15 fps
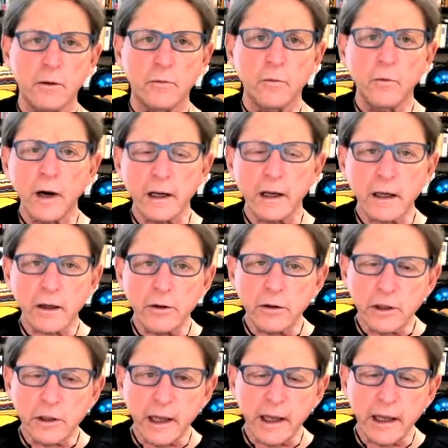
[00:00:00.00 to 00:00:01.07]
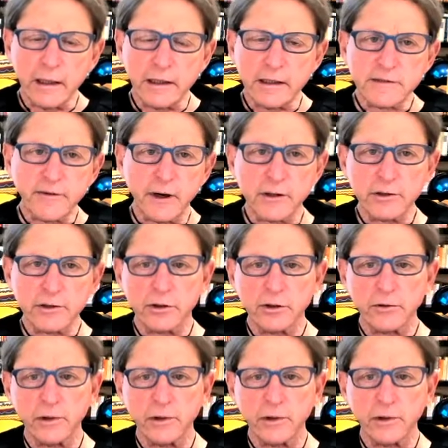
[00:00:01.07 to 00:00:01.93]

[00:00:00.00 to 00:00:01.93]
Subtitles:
What could a dysfunctional